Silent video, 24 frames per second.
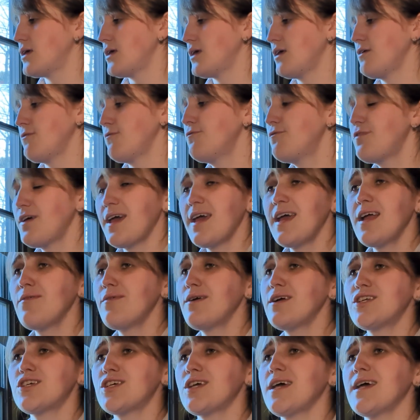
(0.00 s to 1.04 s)
In vain
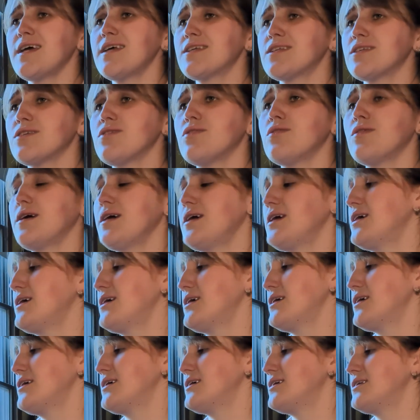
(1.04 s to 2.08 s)
we chase the
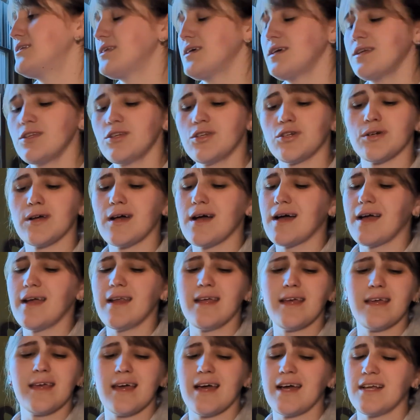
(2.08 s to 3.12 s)
wind, then try to
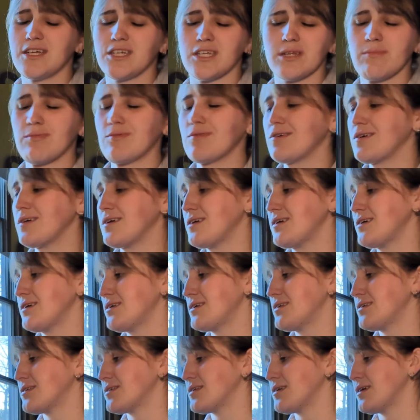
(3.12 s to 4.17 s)
catch the
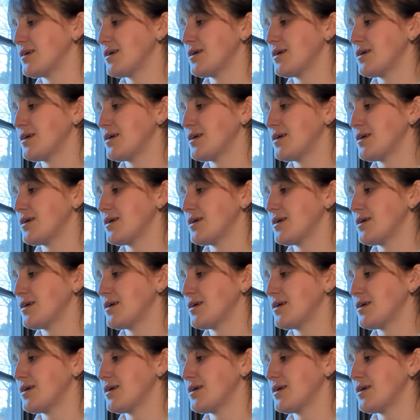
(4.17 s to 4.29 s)
breeze.